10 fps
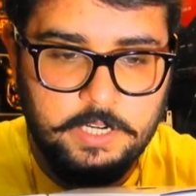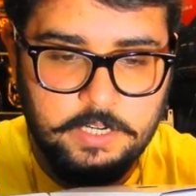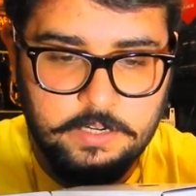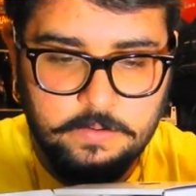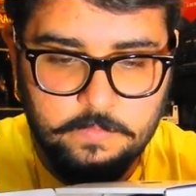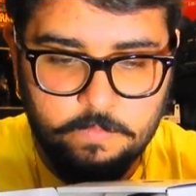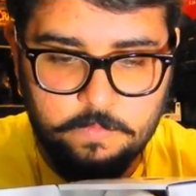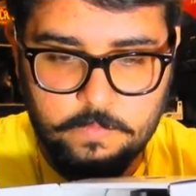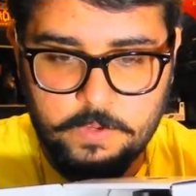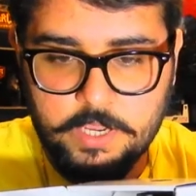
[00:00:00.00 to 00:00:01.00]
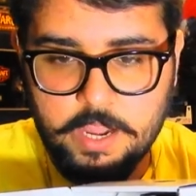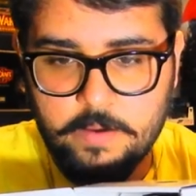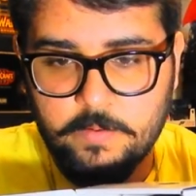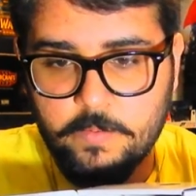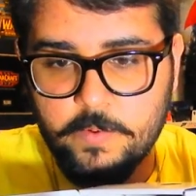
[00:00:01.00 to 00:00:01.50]
here we
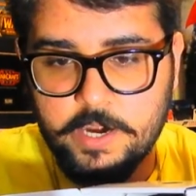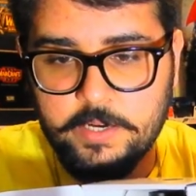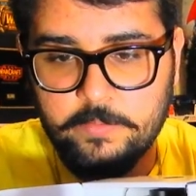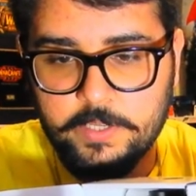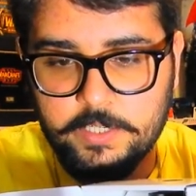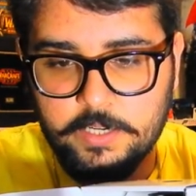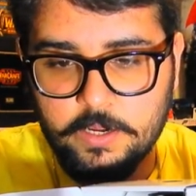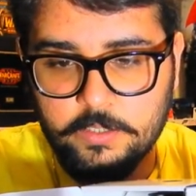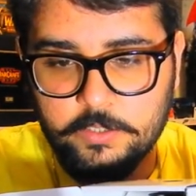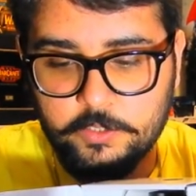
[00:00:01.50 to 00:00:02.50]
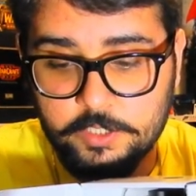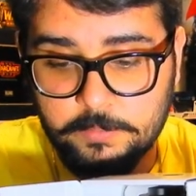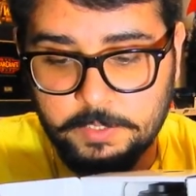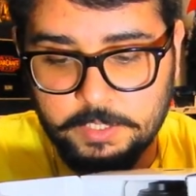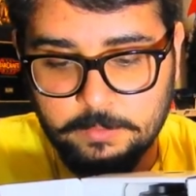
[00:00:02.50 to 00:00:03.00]
have a very long
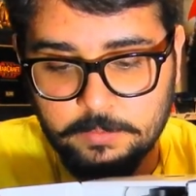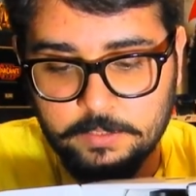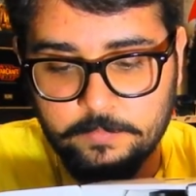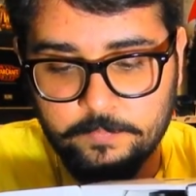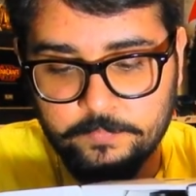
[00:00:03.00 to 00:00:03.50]
USB cable.